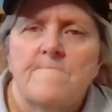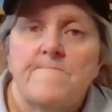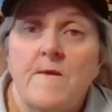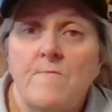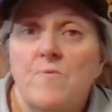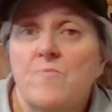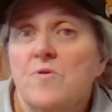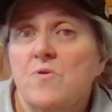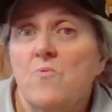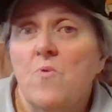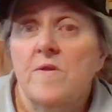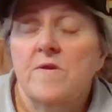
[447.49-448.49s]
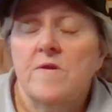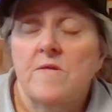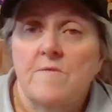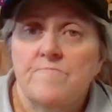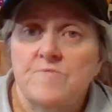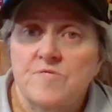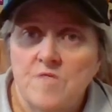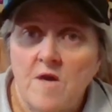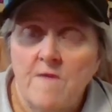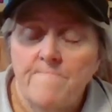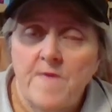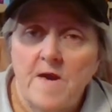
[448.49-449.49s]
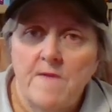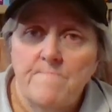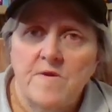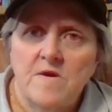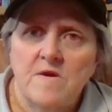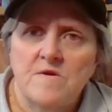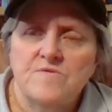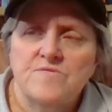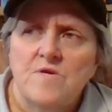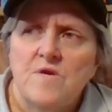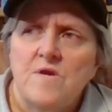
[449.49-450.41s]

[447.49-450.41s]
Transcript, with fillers: they would really want to get help to stop that because